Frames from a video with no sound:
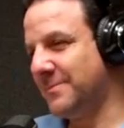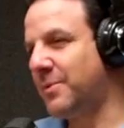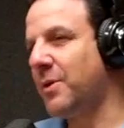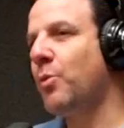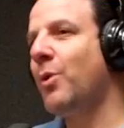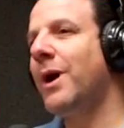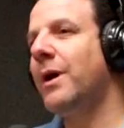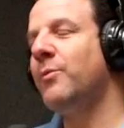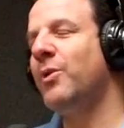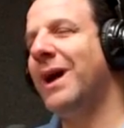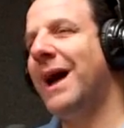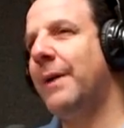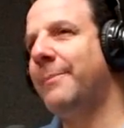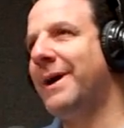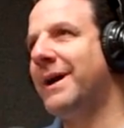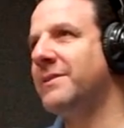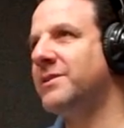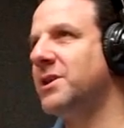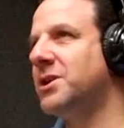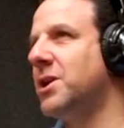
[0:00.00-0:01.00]
But
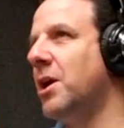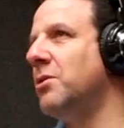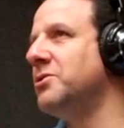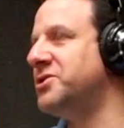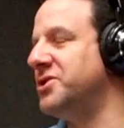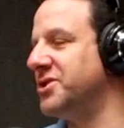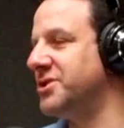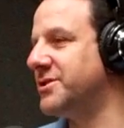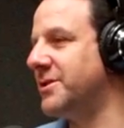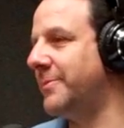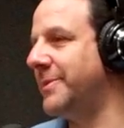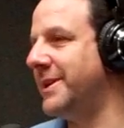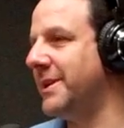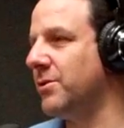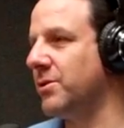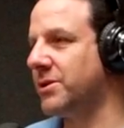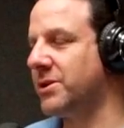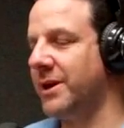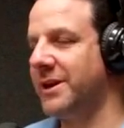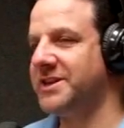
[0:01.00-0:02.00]
how about the coaches? I
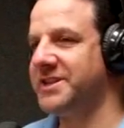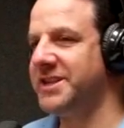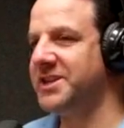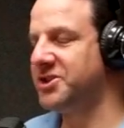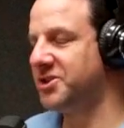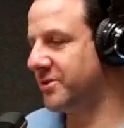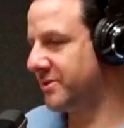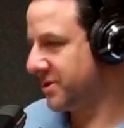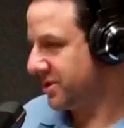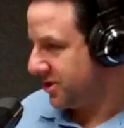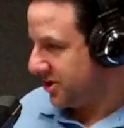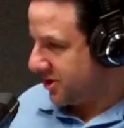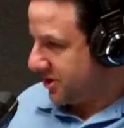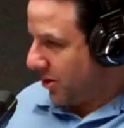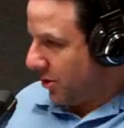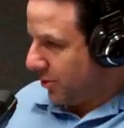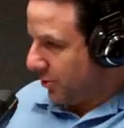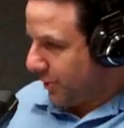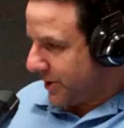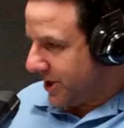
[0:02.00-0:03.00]
mean, it's easier to
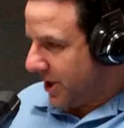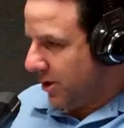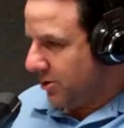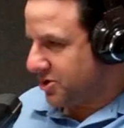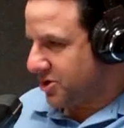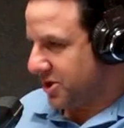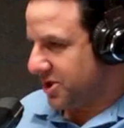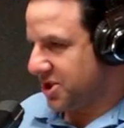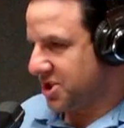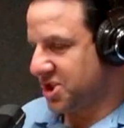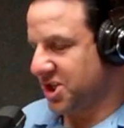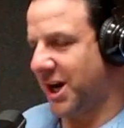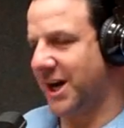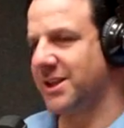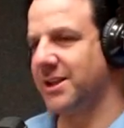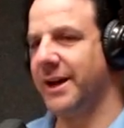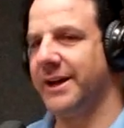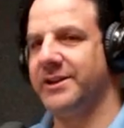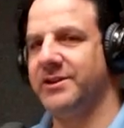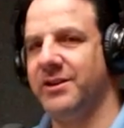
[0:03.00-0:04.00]
just go to a coach on the
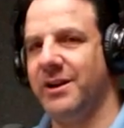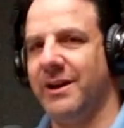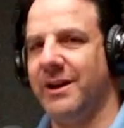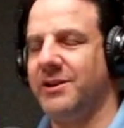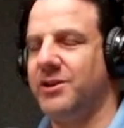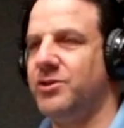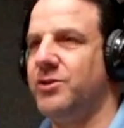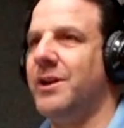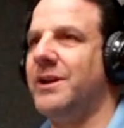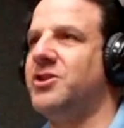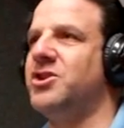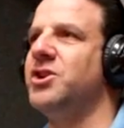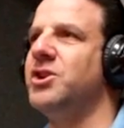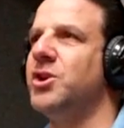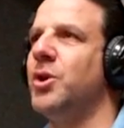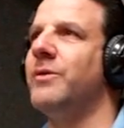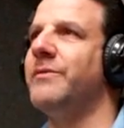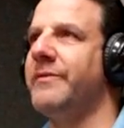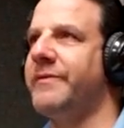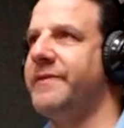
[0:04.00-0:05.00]
sideline. Do
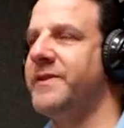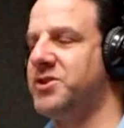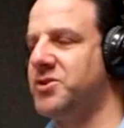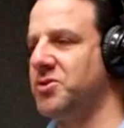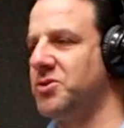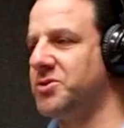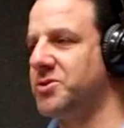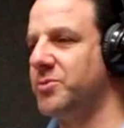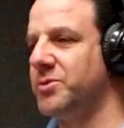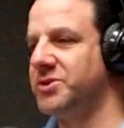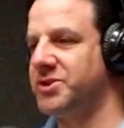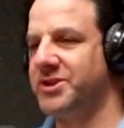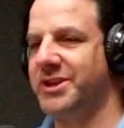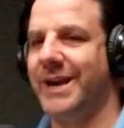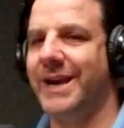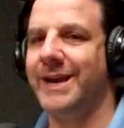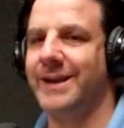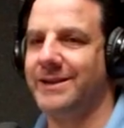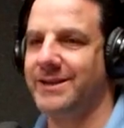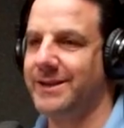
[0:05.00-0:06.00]
you know of officials who will
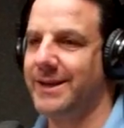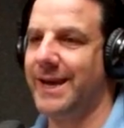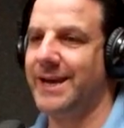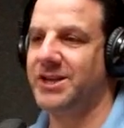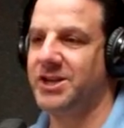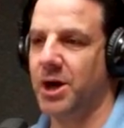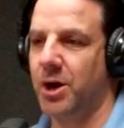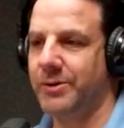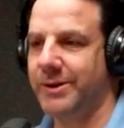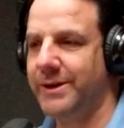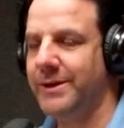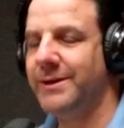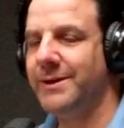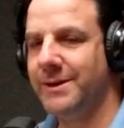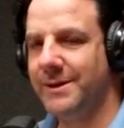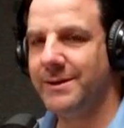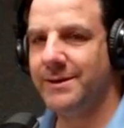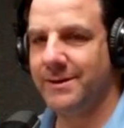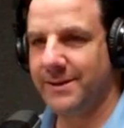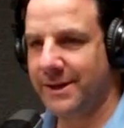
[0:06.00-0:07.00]
just say, "Hey,
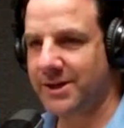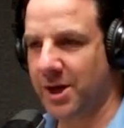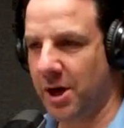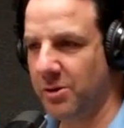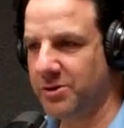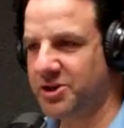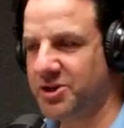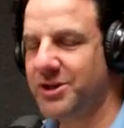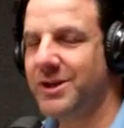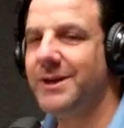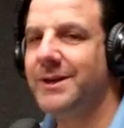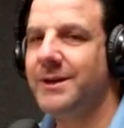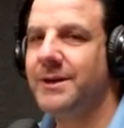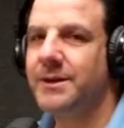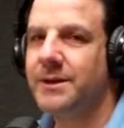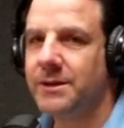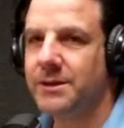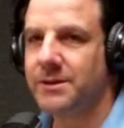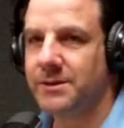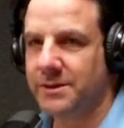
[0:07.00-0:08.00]
Tony, coach,
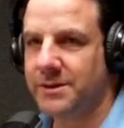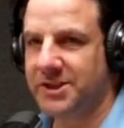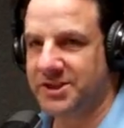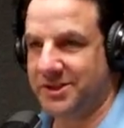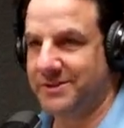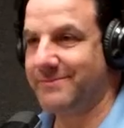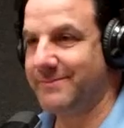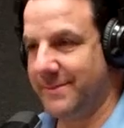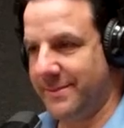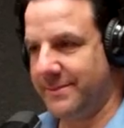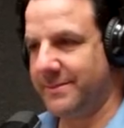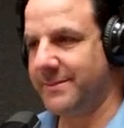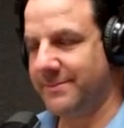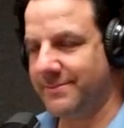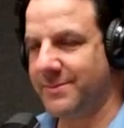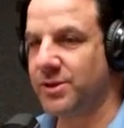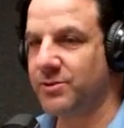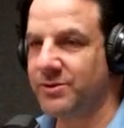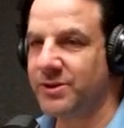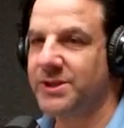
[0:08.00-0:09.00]
listen,
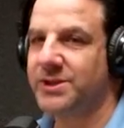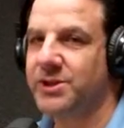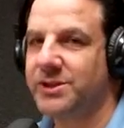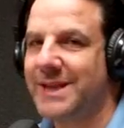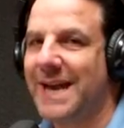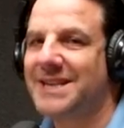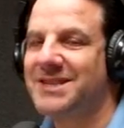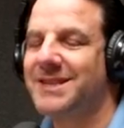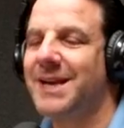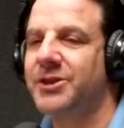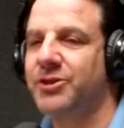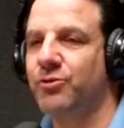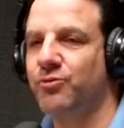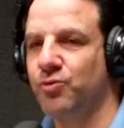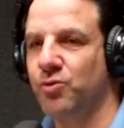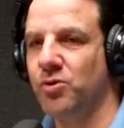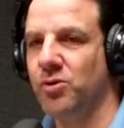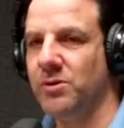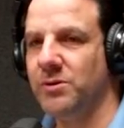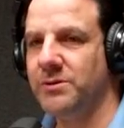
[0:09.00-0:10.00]
that's
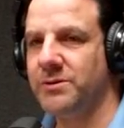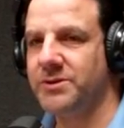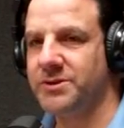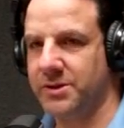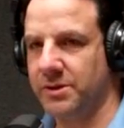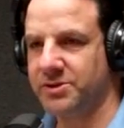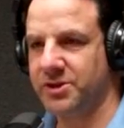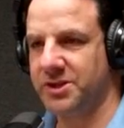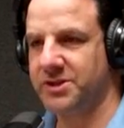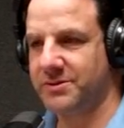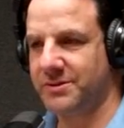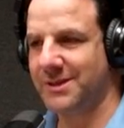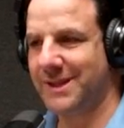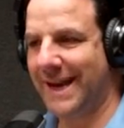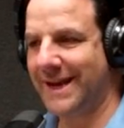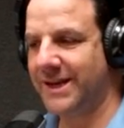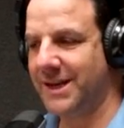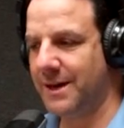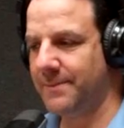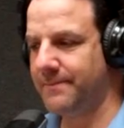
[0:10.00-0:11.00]
not the rule, so
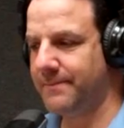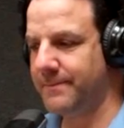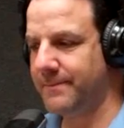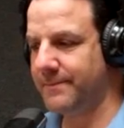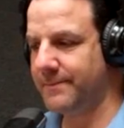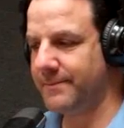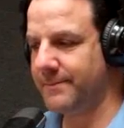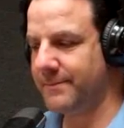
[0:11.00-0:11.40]
just lighten up"?